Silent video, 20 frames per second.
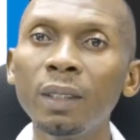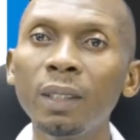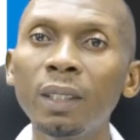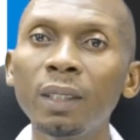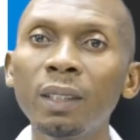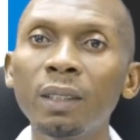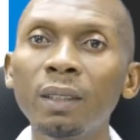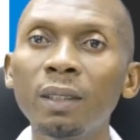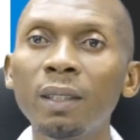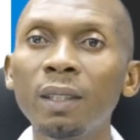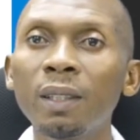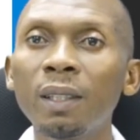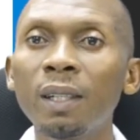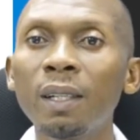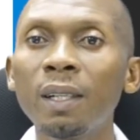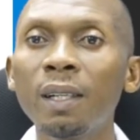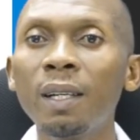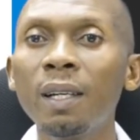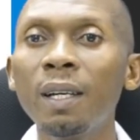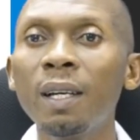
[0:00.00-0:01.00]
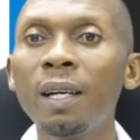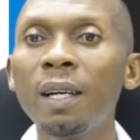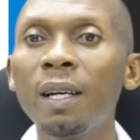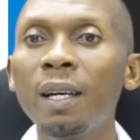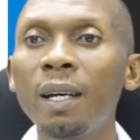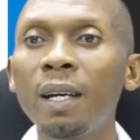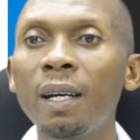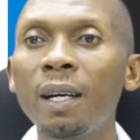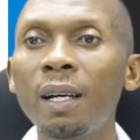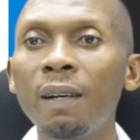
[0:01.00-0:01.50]
This is another
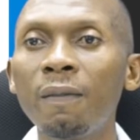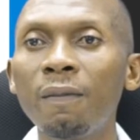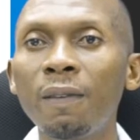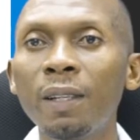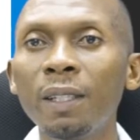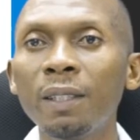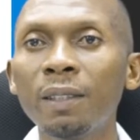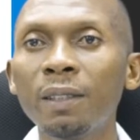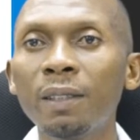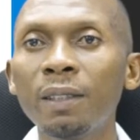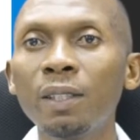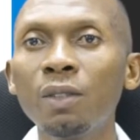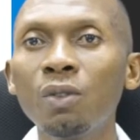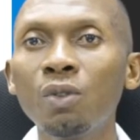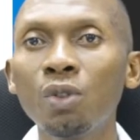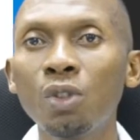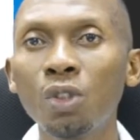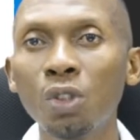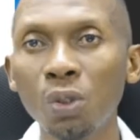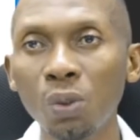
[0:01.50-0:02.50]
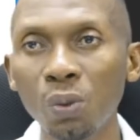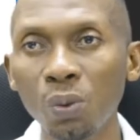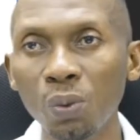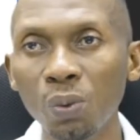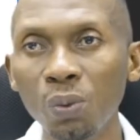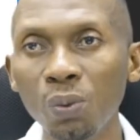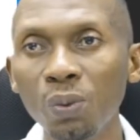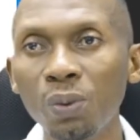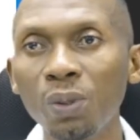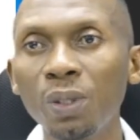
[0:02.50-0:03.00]
harvesting
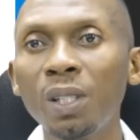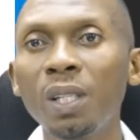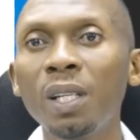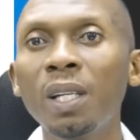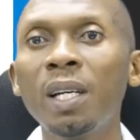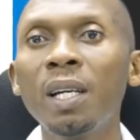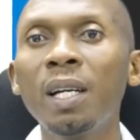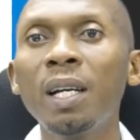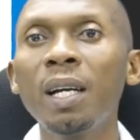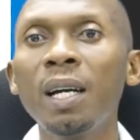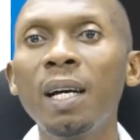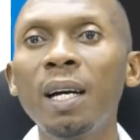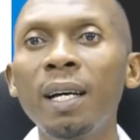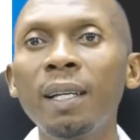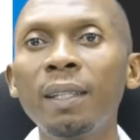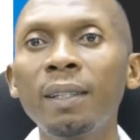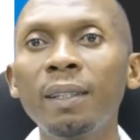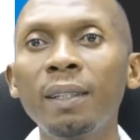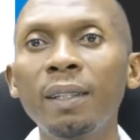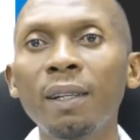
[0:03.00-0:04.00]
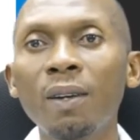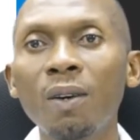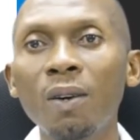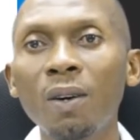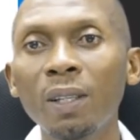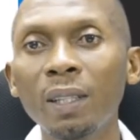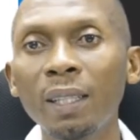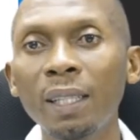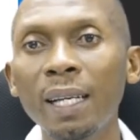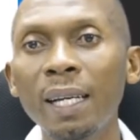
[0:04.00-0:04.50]
tool and the
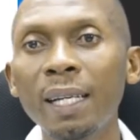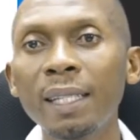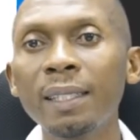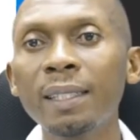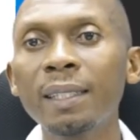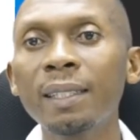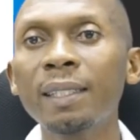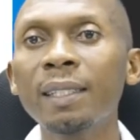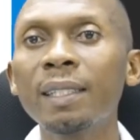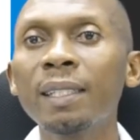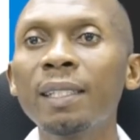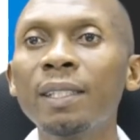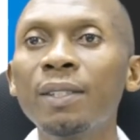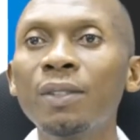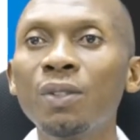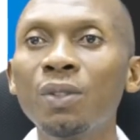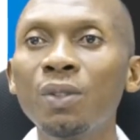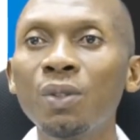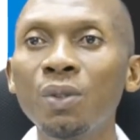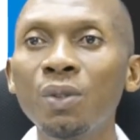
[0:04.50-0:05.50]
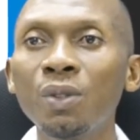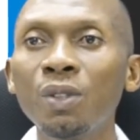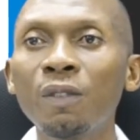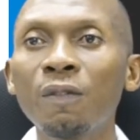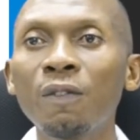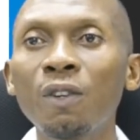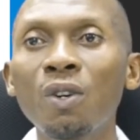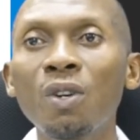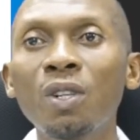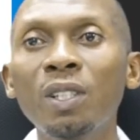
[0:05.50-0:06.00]
cutlass is used
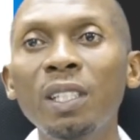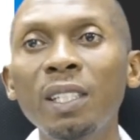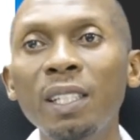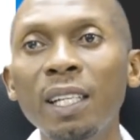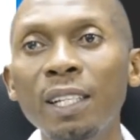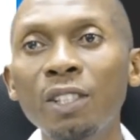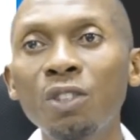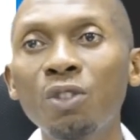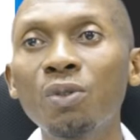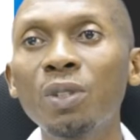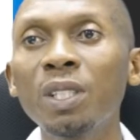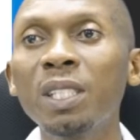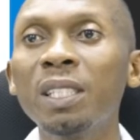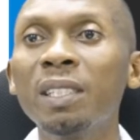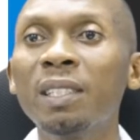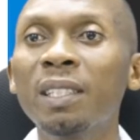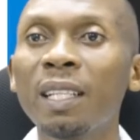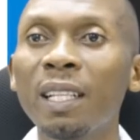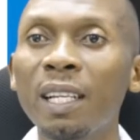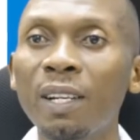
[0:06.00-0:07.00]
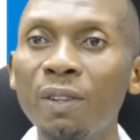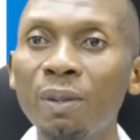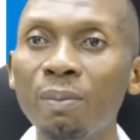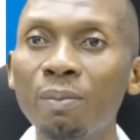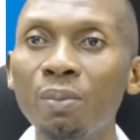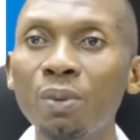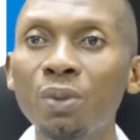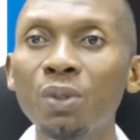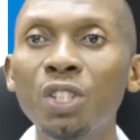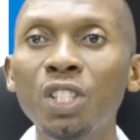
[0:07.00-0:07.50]
for cutting down trees, clearing
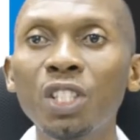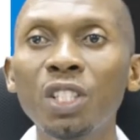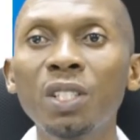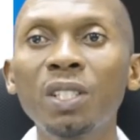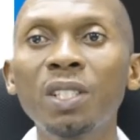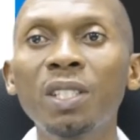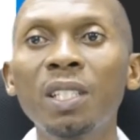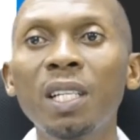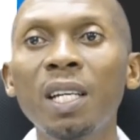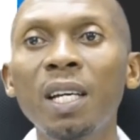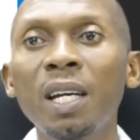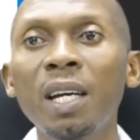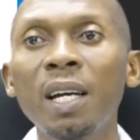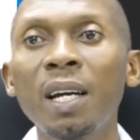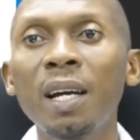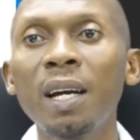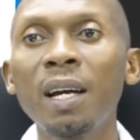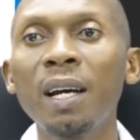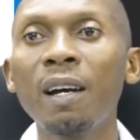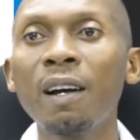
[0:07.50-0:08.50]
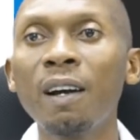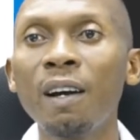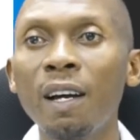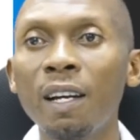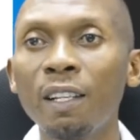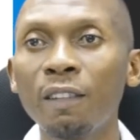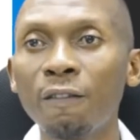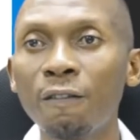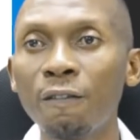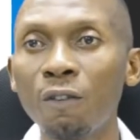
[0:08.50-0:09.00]
bushes
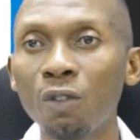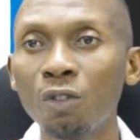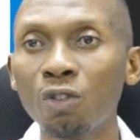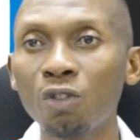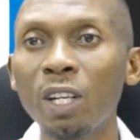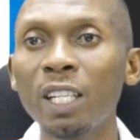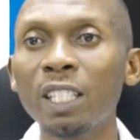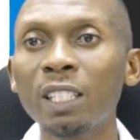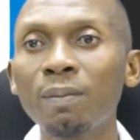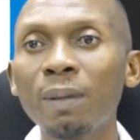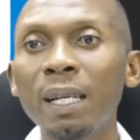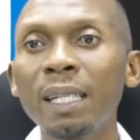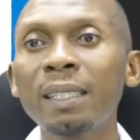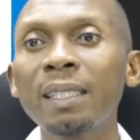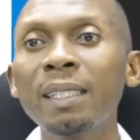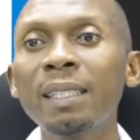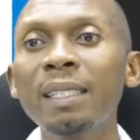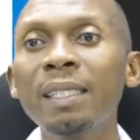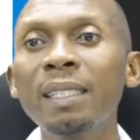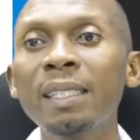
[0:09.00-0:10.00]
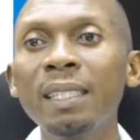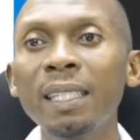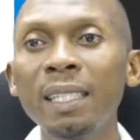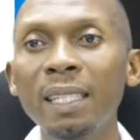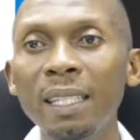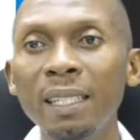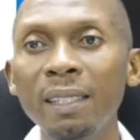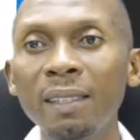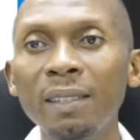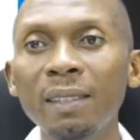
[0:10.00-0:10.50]
and for transplanting
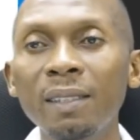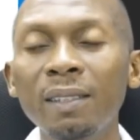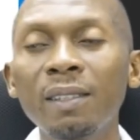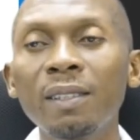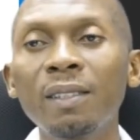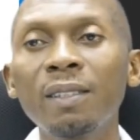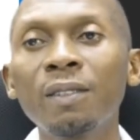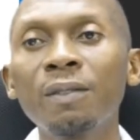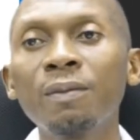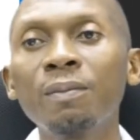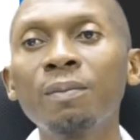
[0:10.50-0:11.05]
seedlings,